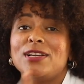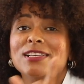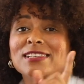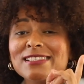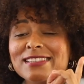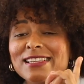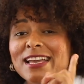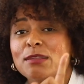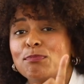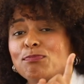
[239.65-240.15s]
It's
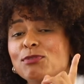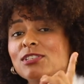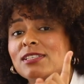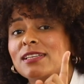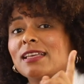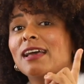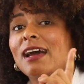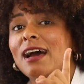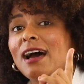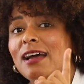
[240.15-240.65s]

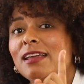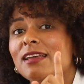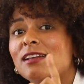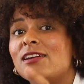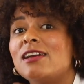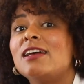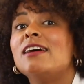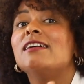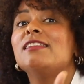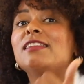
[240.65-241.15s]
10%
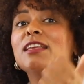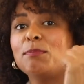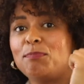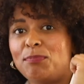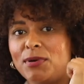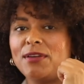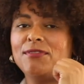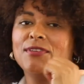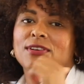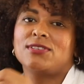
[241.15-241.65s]
higher than
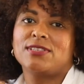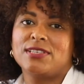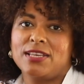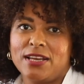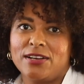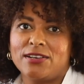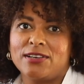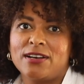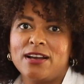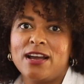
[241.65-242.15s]
previous
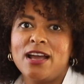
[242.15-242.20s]
year.